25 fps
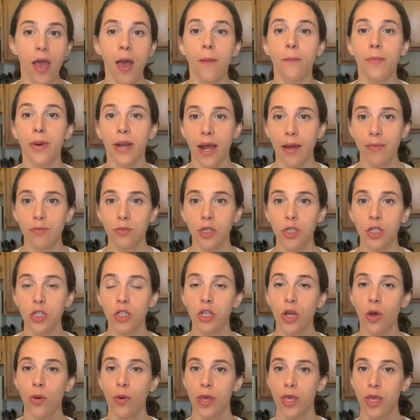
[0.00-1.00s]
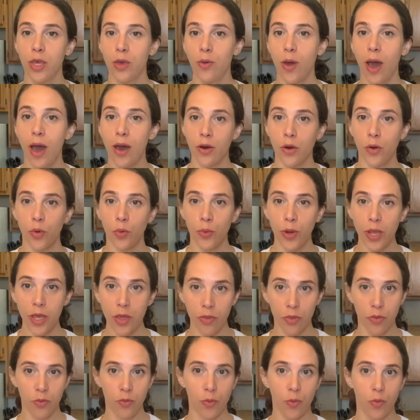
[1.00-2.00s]
but I'm just showing you how to
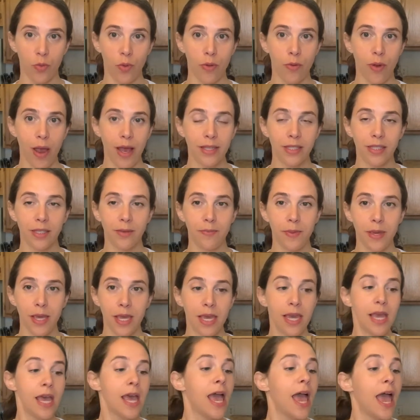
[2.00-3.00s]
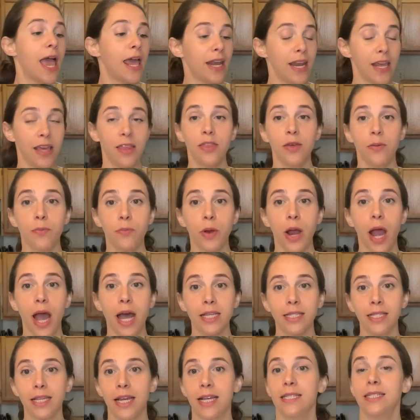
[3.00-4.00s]
read through a recipe and in the
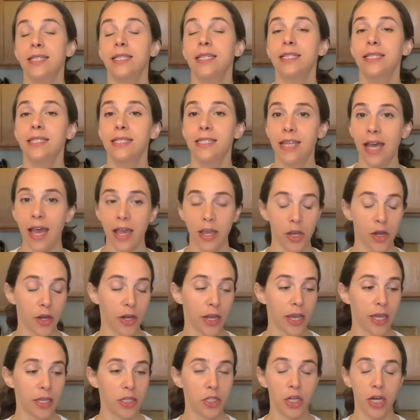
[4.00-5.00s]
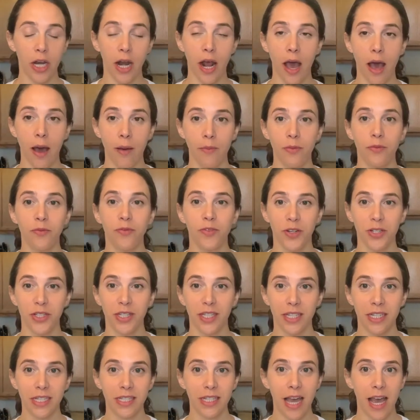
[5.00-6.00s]
process set your kitchen up for
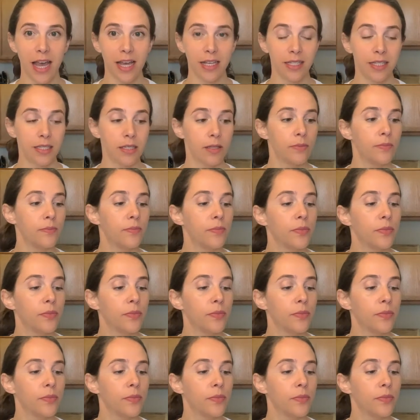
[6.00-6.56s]
success.